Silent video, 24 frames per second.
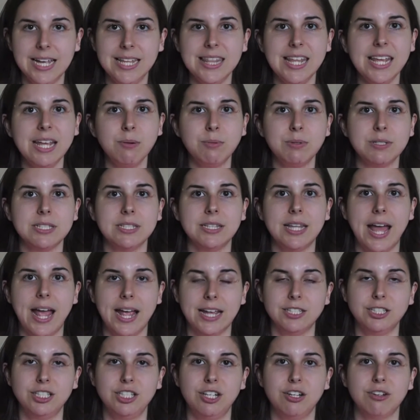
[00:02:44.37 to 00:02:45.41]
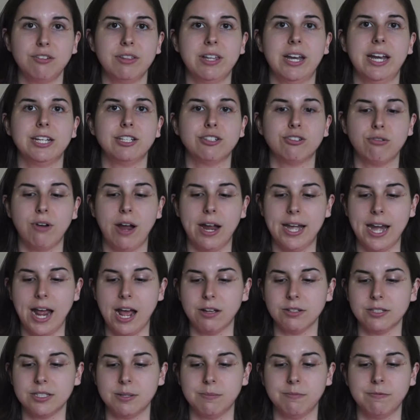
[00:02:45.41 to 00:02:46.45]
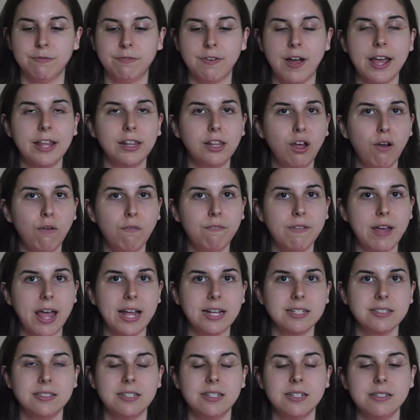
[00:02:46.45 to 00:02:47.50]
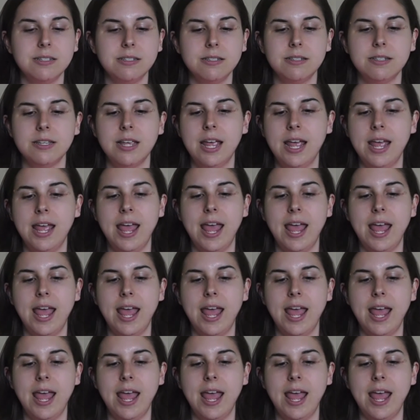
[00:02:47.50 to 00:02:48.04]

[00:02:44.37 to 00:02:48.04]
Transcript: I think it was last year that I tried out some Filofaxes